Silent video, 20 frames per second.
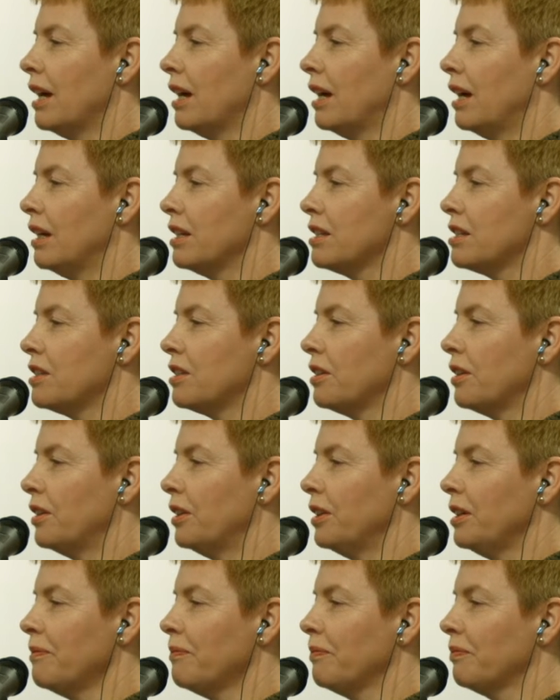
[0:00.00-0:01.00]

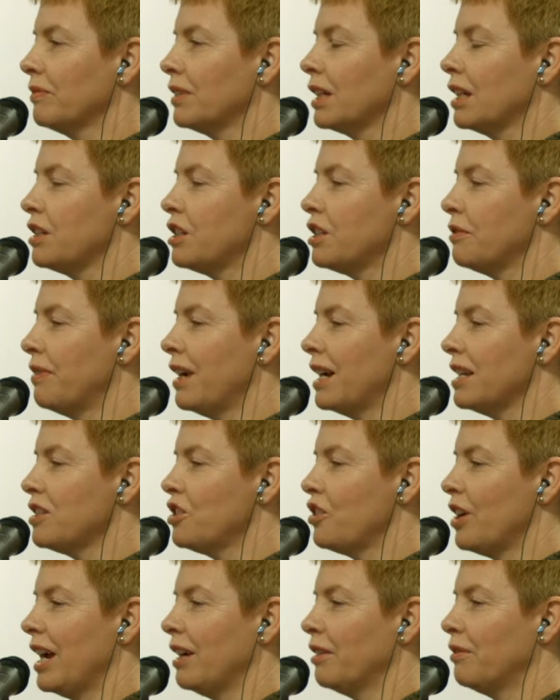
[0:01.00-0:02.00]
So, to fast
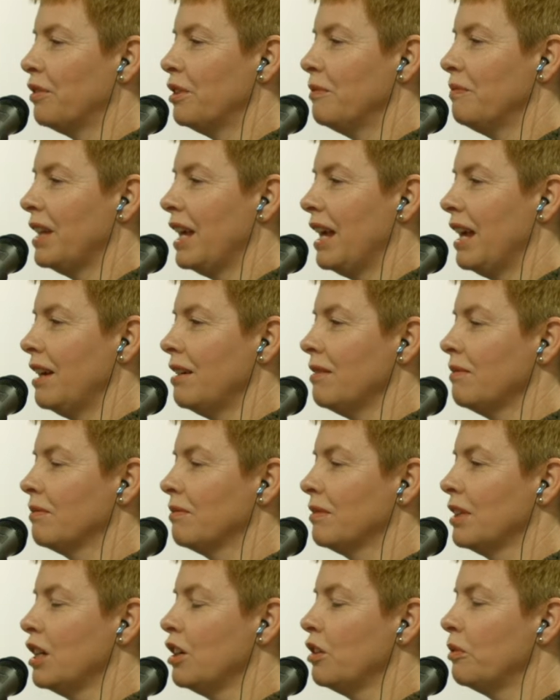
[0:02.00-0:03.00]
track from there,
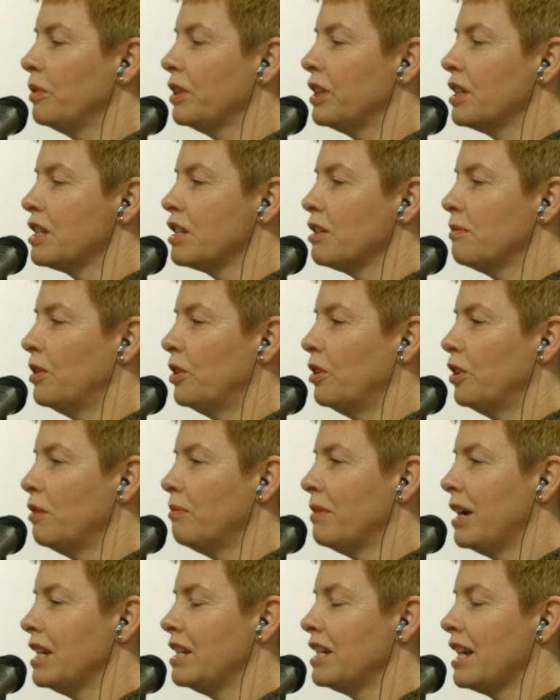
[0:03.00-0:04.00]
with the support of
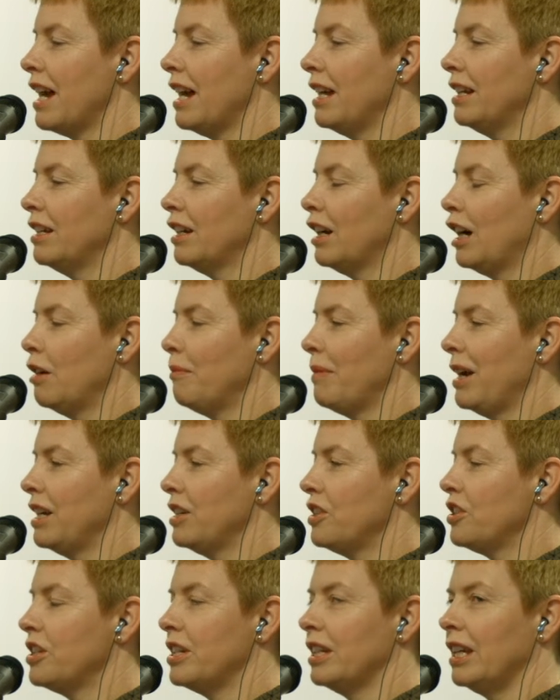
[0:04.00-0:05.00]
my dad, I
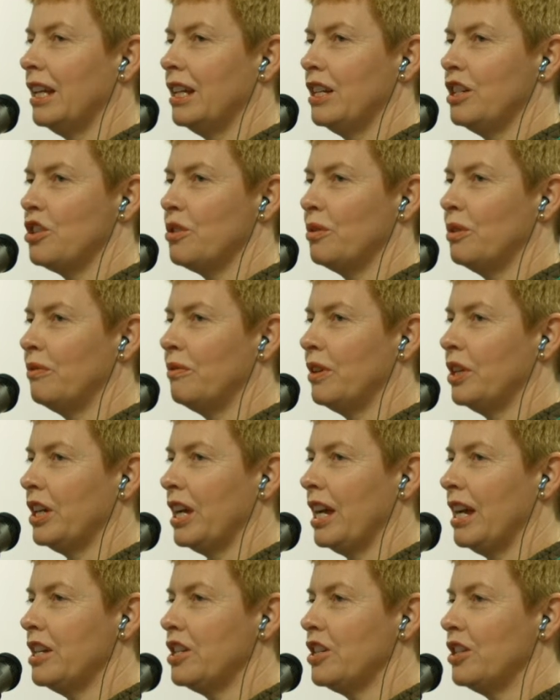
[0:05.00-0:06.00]
managed to get into a
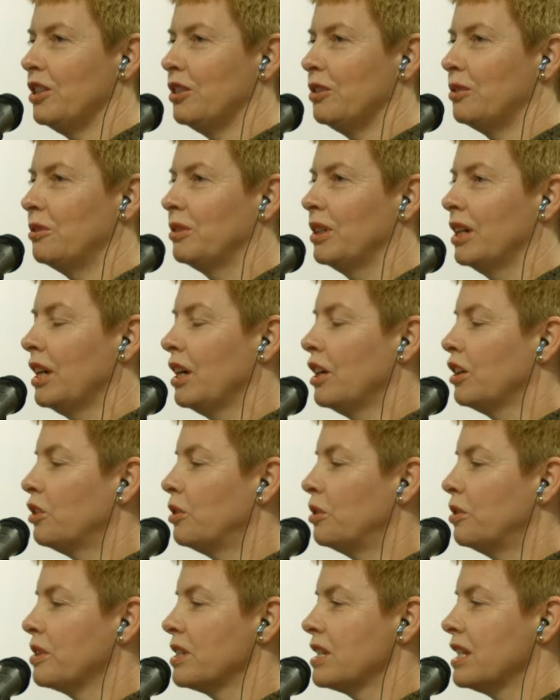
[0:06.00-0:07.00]
vocational
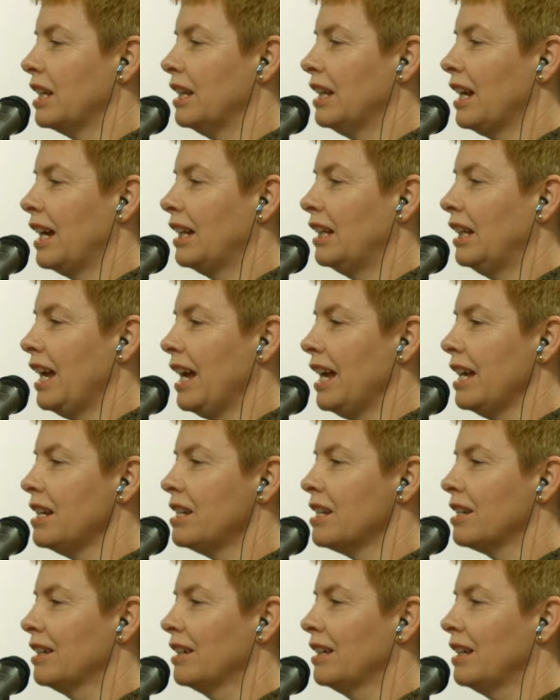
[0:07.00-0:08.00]
course in
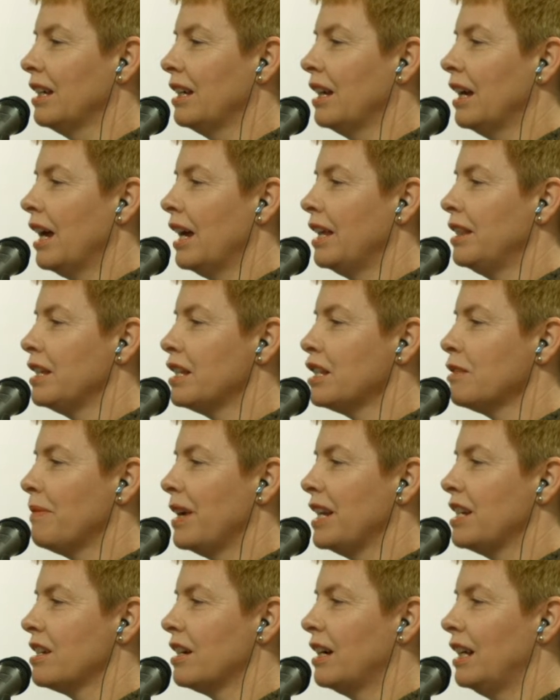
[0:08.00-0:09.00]
Adelaide, and this
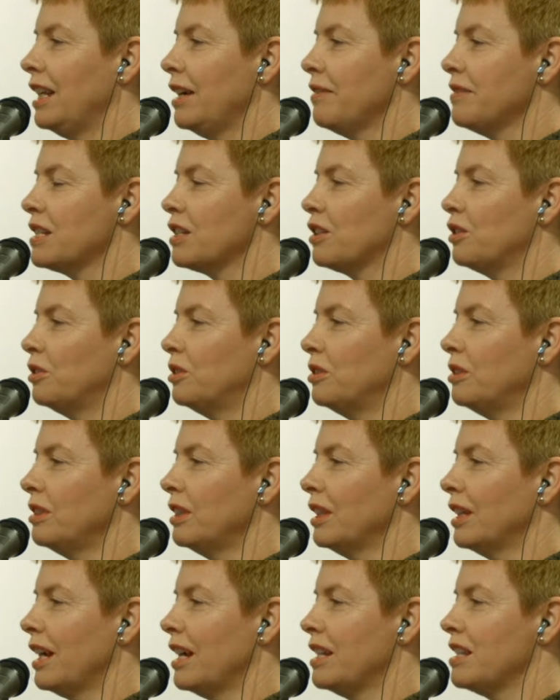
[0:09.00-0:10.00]
meant I left
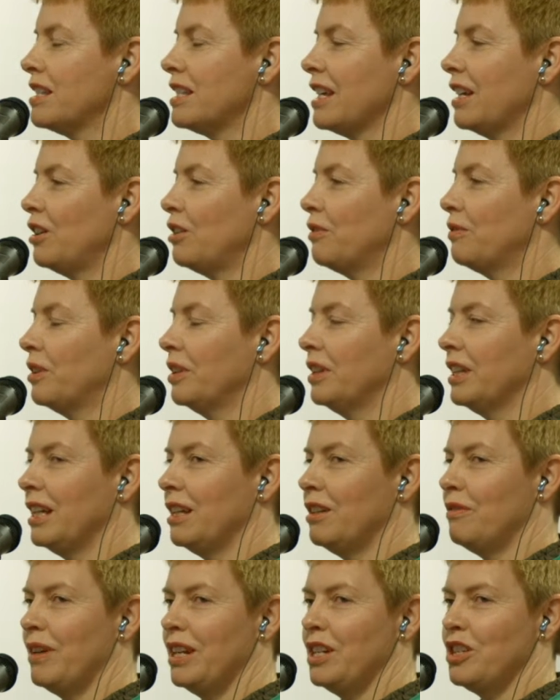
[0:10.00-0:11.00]
school and set off on the
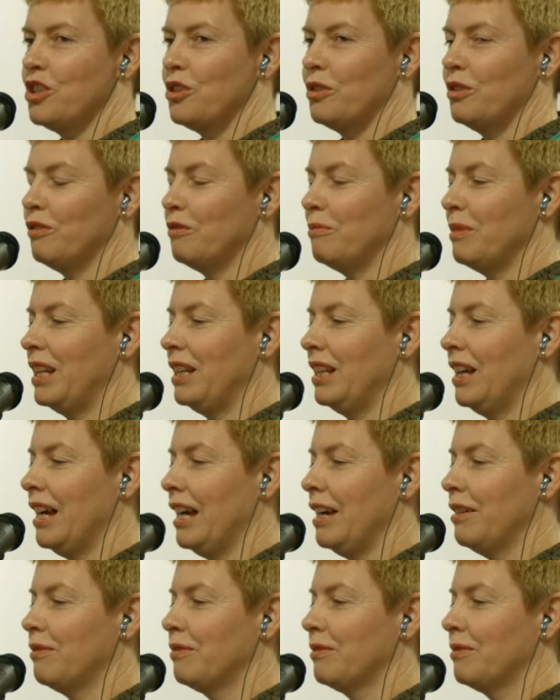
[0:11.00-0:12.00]
adventure of my
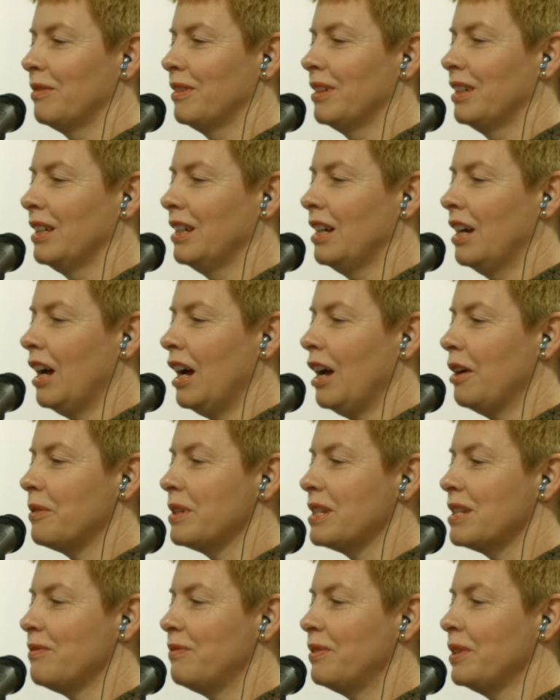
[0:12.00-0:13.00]
life. I
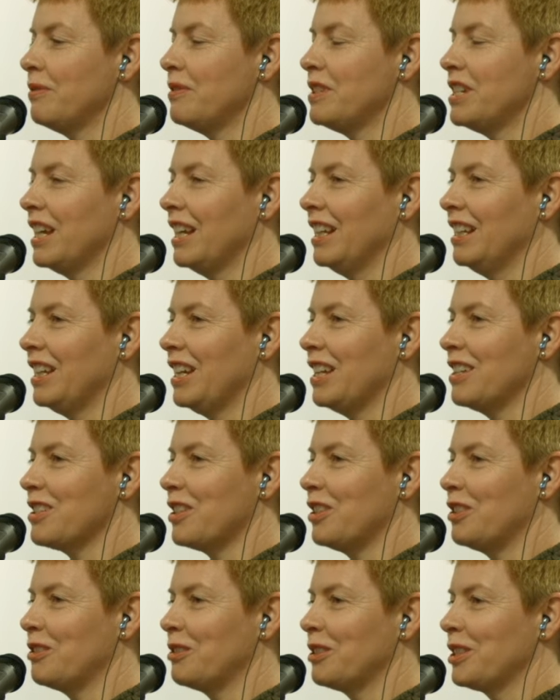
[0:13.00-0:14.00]
was 15 years
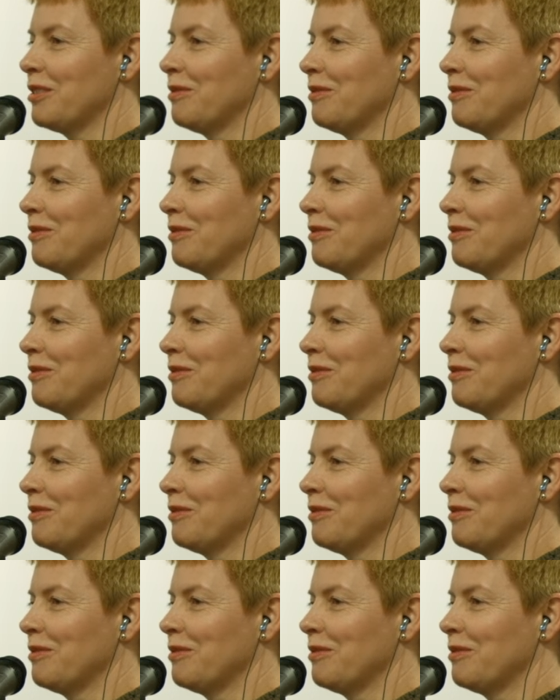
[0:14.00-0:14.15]
old.